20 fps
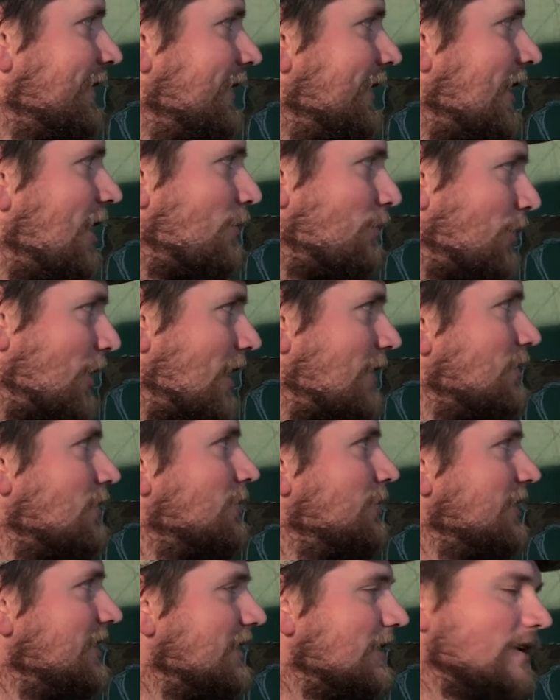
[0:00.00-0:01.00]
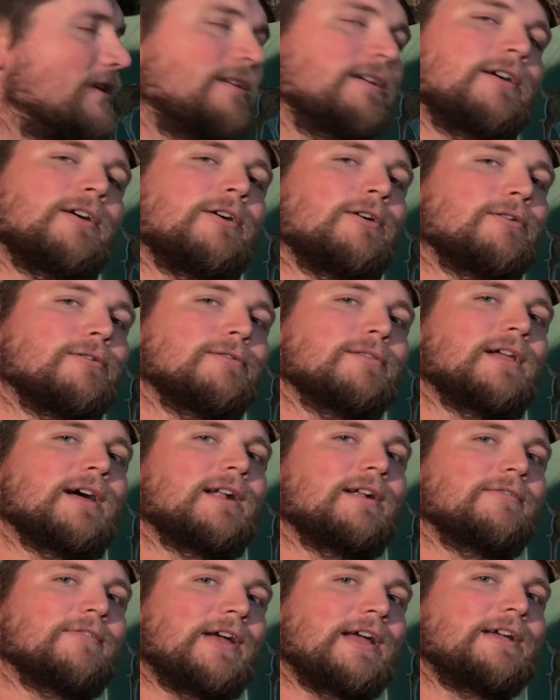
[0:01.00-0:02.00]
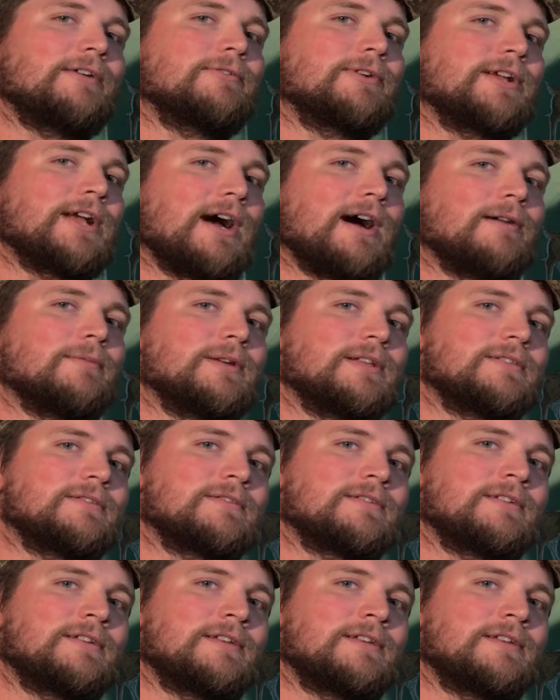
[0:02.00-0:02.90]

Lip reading: I'll probably get a whole lot of angry comments.